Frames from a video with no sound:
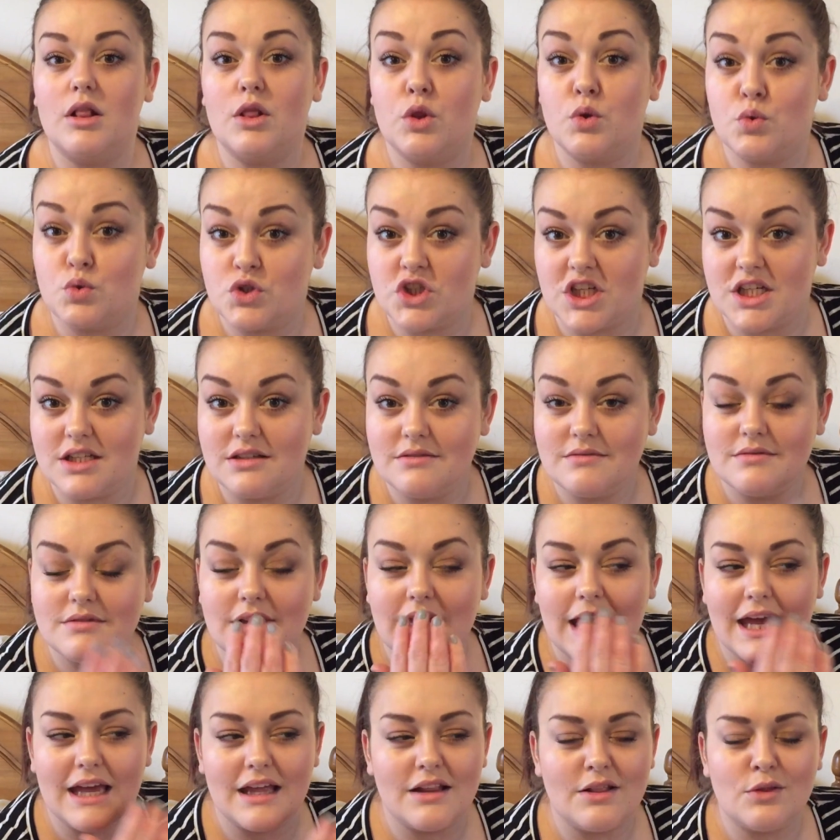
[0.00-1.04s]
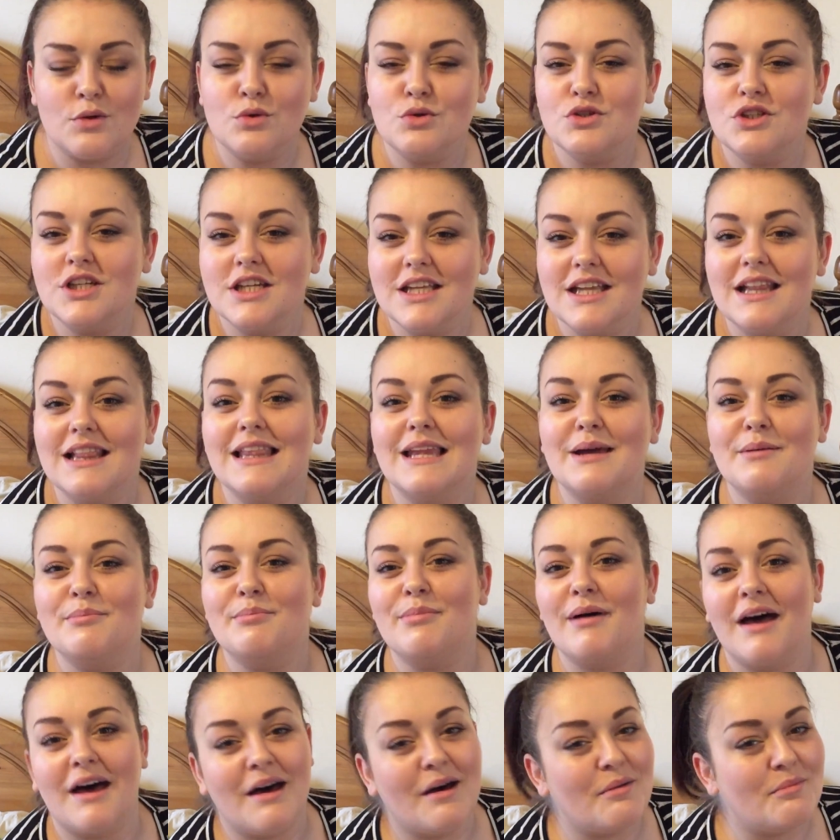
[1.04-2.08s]
lotion lip
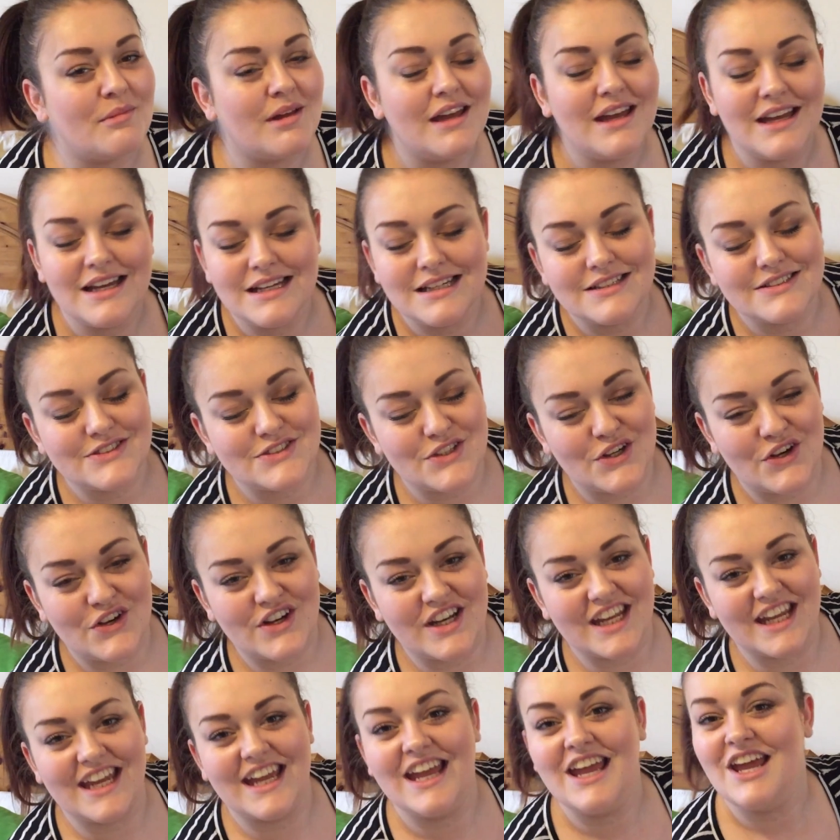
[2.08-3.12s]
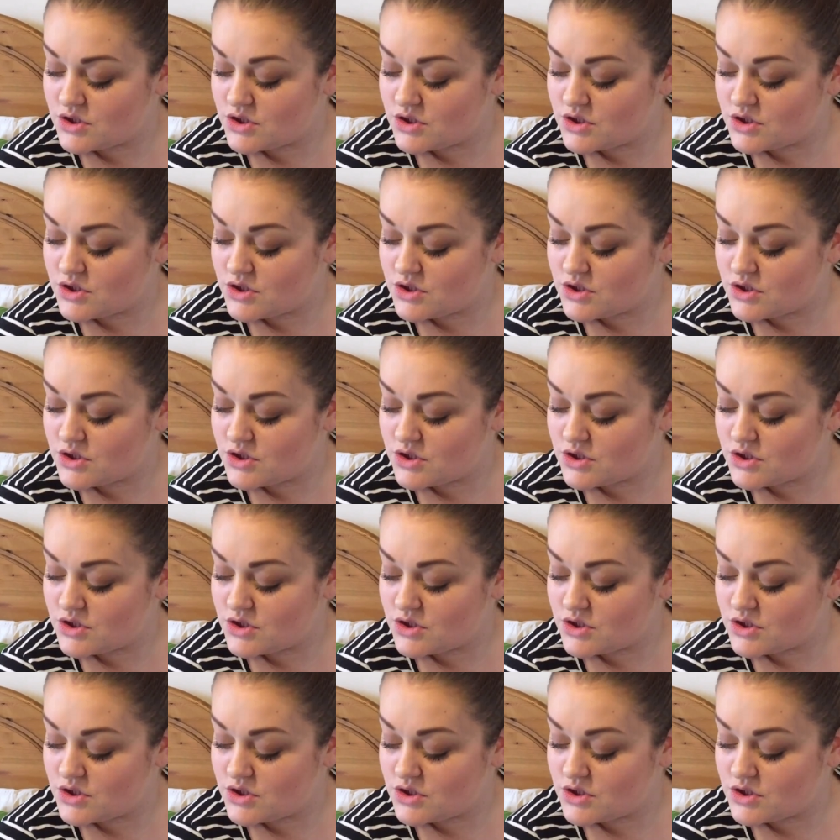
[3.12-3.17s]
balm, sorry.